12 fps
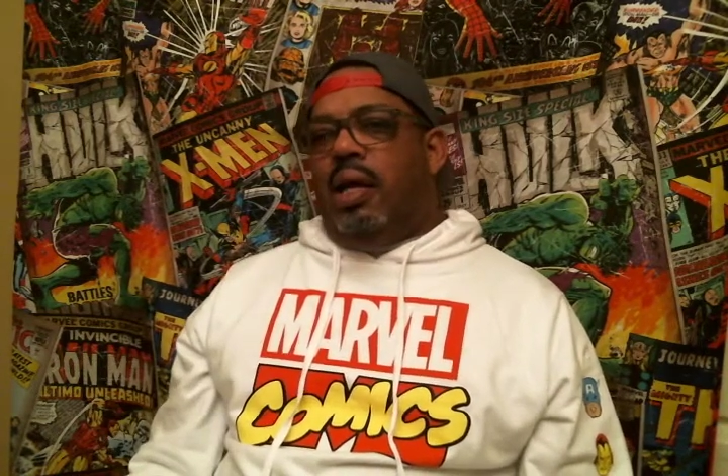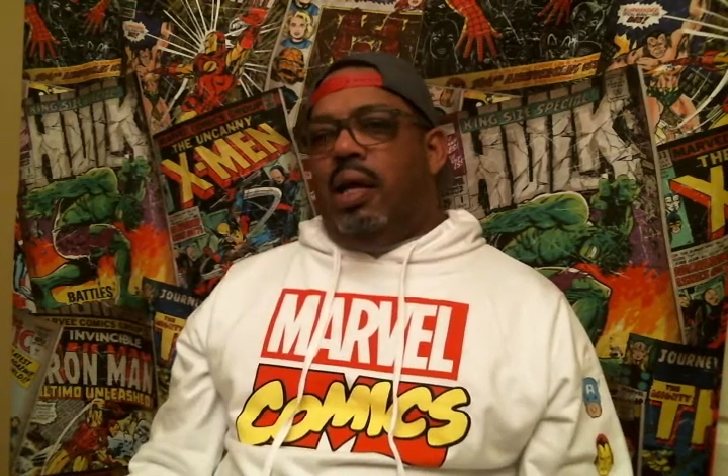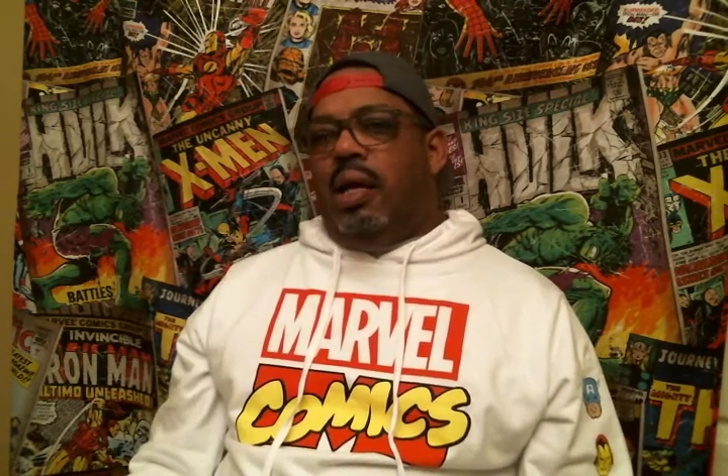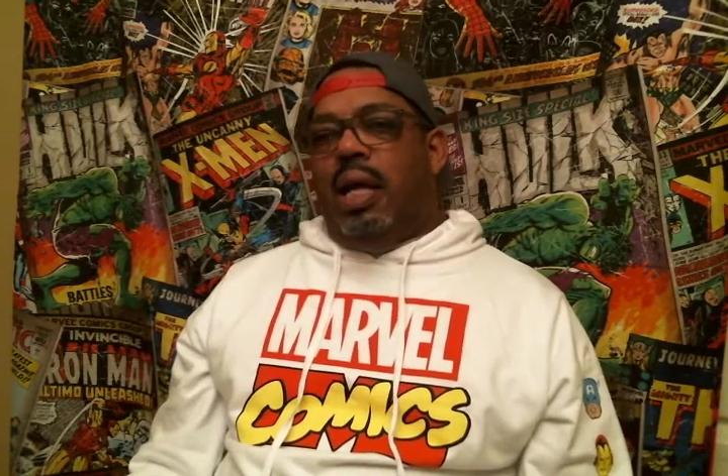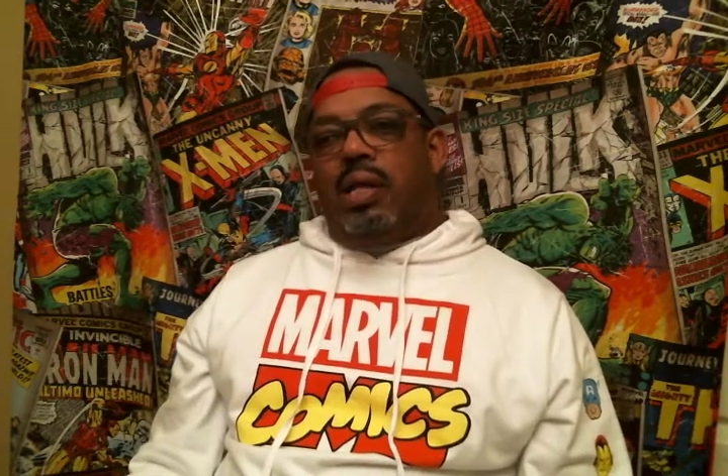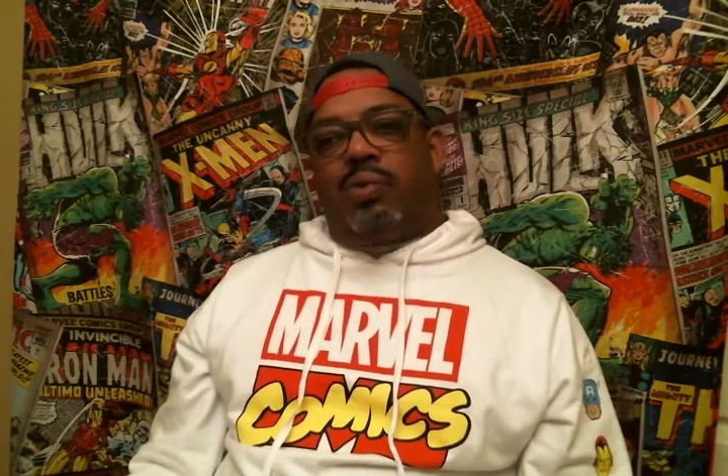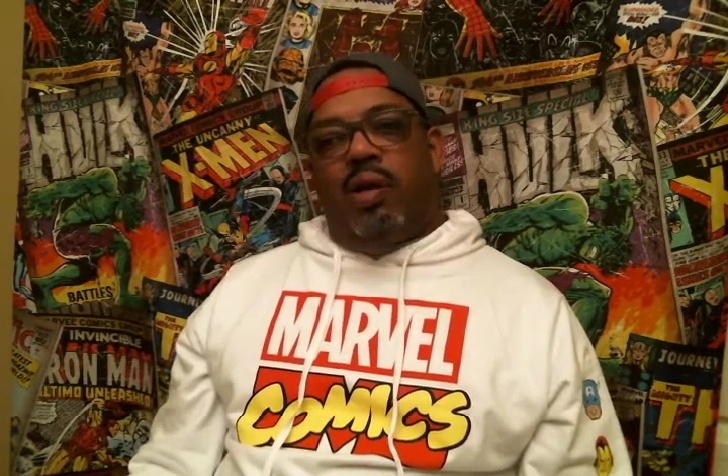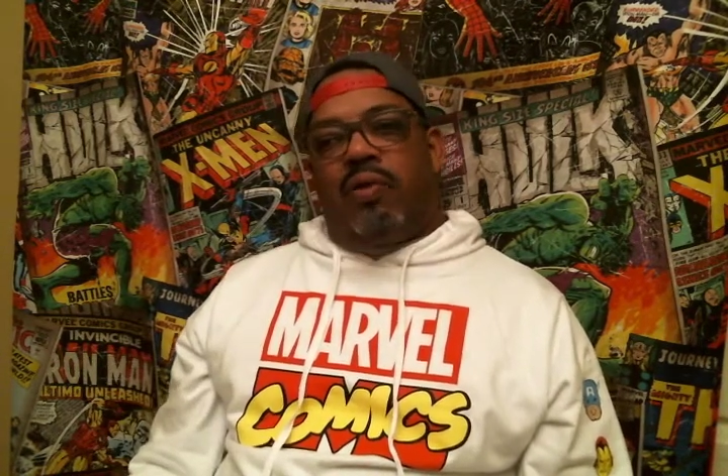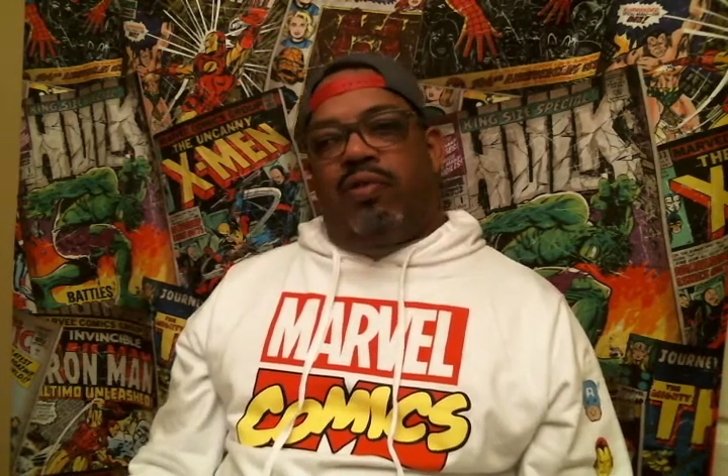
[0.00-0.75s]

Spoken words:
And that's when I